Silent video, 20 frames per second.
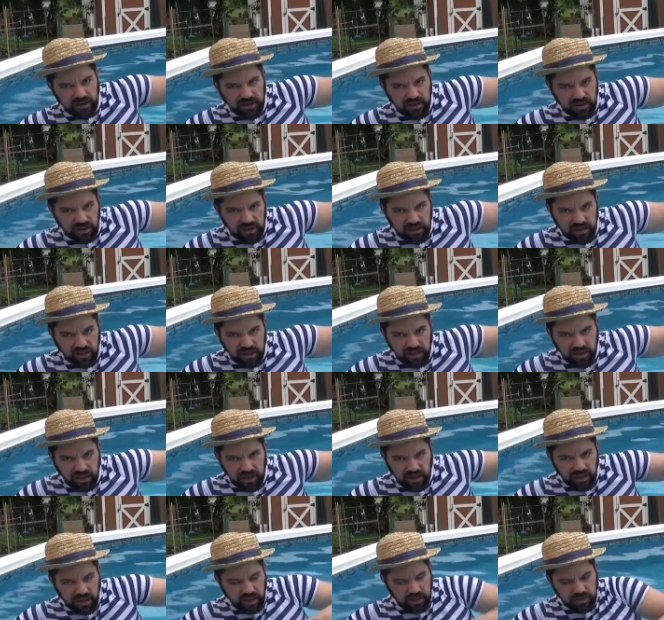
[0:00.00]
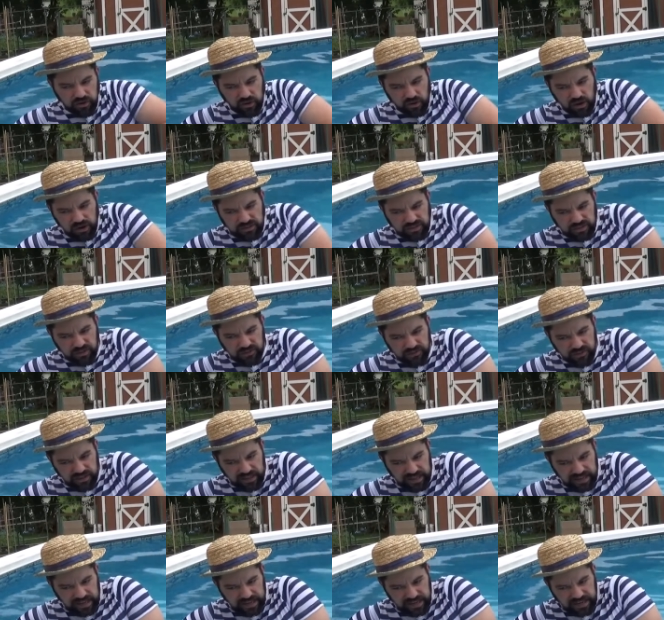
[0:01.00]
And then you're also
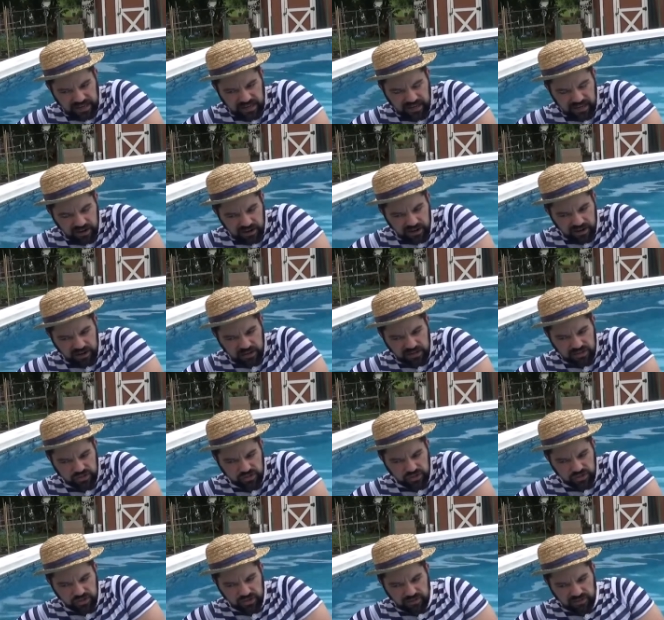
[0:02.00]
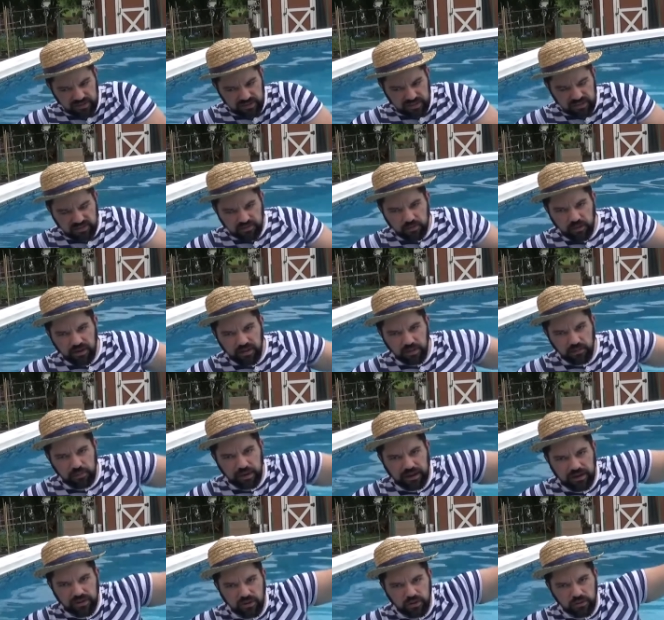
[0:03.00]
feeling it in here because you're using this part of the
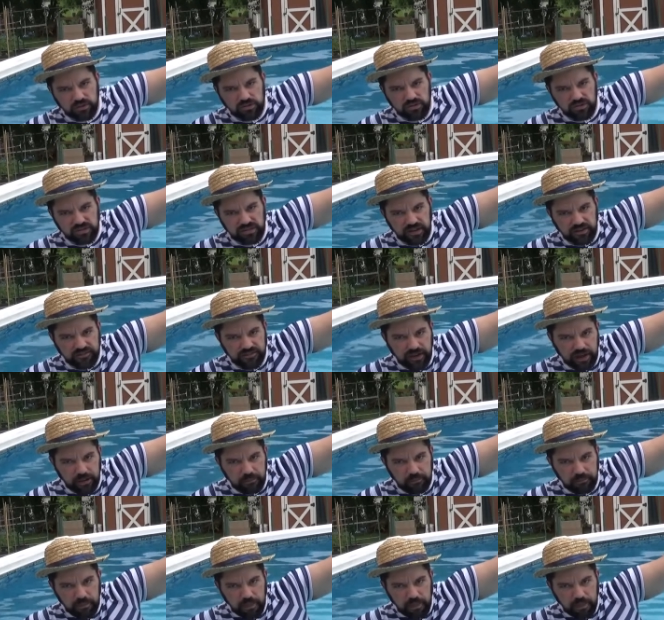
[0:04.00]
body to hold yourself up.